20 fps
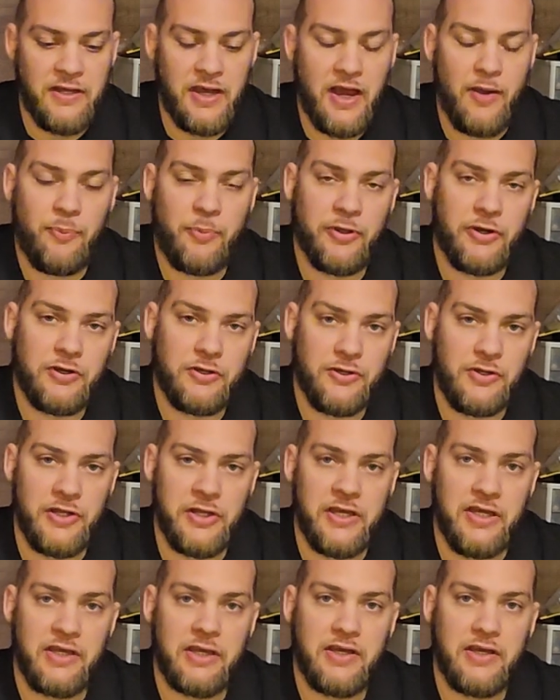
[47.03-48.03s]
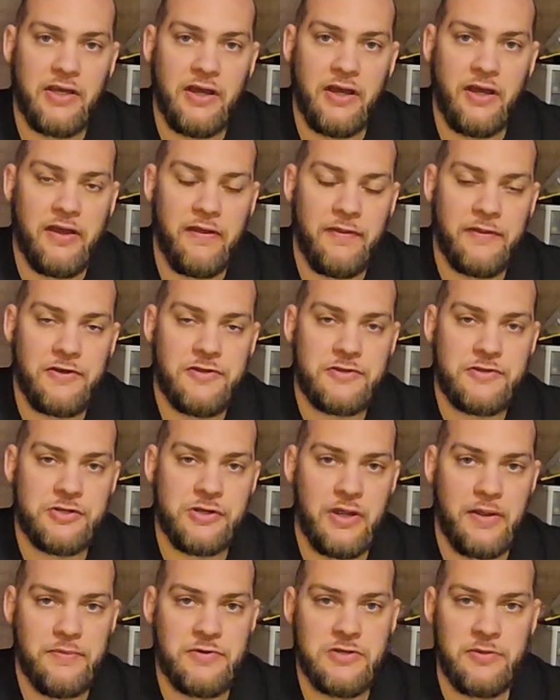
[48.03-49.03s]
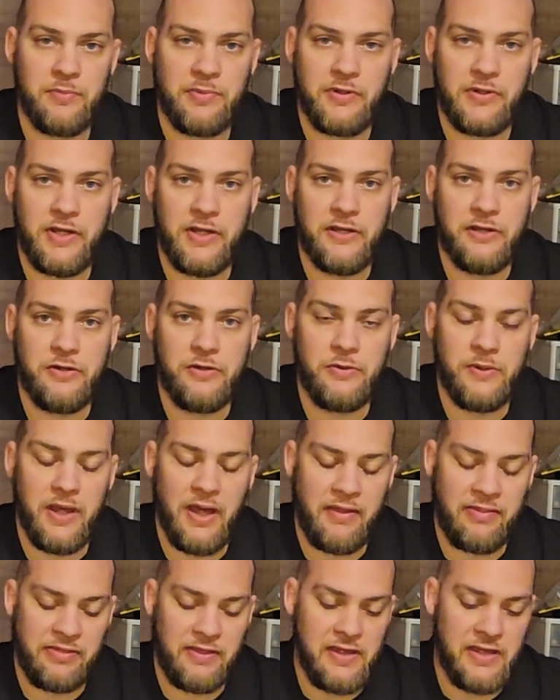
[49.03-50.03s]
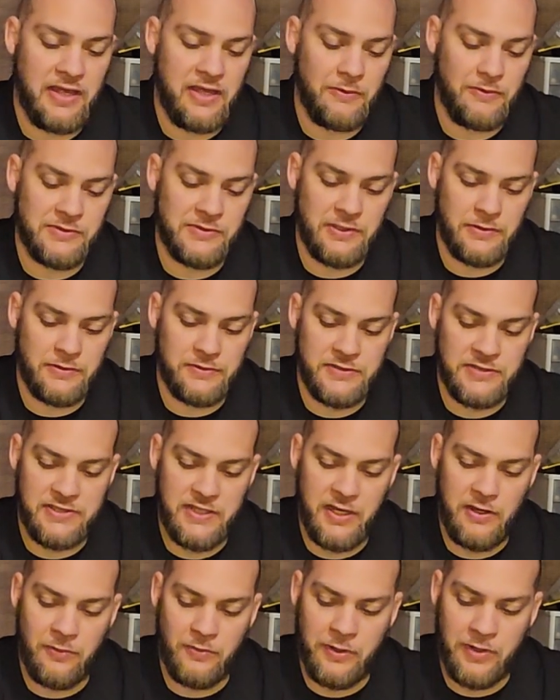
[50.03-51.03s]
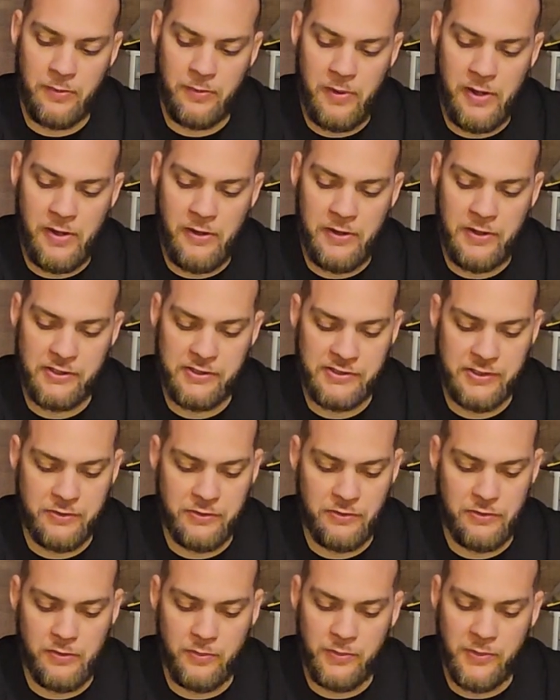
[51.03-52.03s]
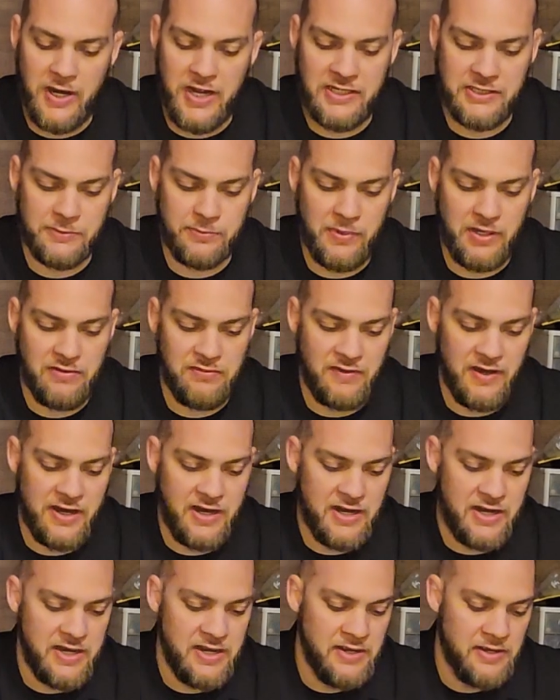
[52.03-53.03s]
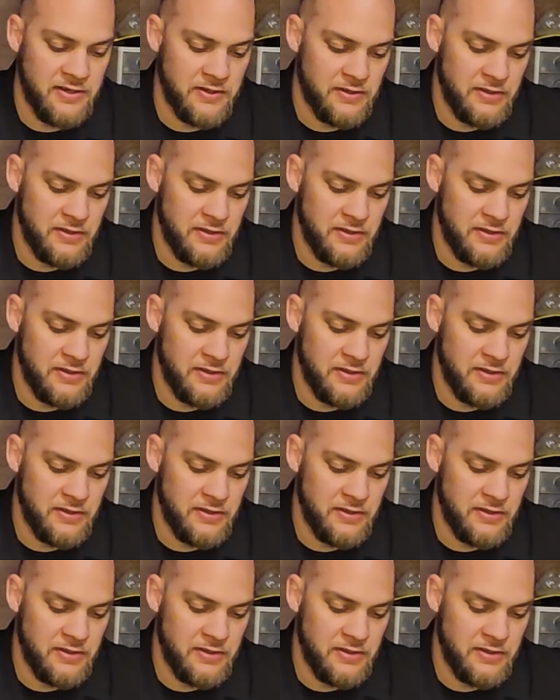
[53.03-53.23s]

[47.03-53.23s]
I'll put a link in the description below. I think it was on sale when I bought it, so the price may vary.